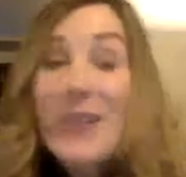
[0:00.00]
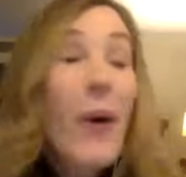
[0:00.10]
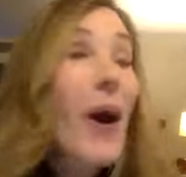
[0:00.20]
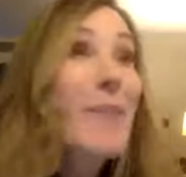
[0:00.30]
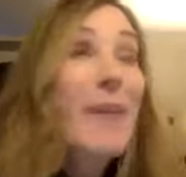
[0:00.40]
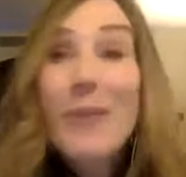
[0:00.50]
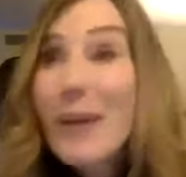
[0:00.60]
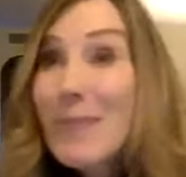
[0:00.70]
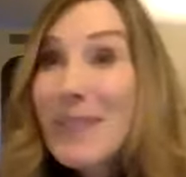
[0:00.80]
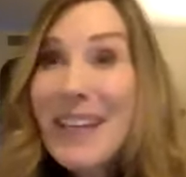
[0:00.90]
So on my
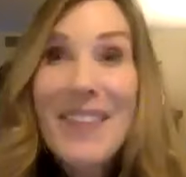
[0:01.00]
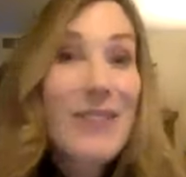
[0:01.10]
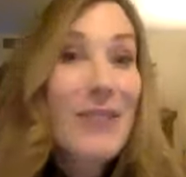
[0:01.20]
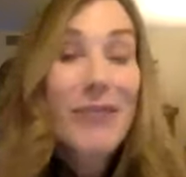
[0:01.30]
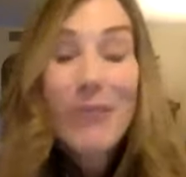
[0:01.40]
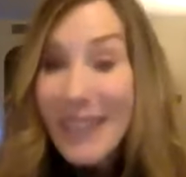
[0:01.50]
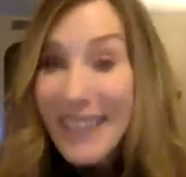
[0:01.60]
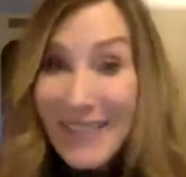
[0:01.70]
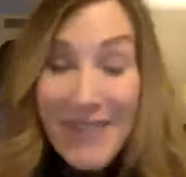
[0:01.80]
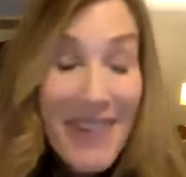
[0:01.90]
website, there's a free
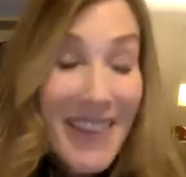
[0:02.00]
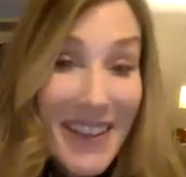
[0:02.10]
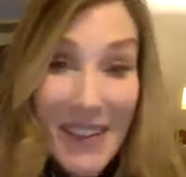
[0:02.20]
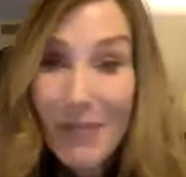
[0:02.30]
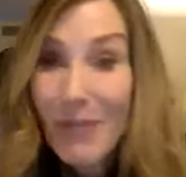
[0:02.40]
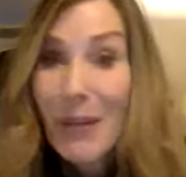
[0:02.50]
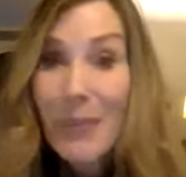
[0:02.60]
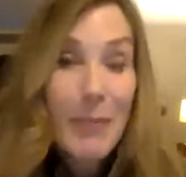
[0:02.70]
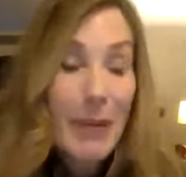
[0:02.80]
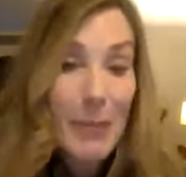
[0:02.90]
gift there right
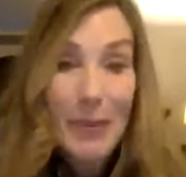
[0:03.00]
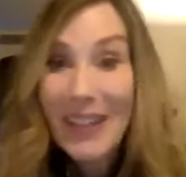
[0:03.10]
when people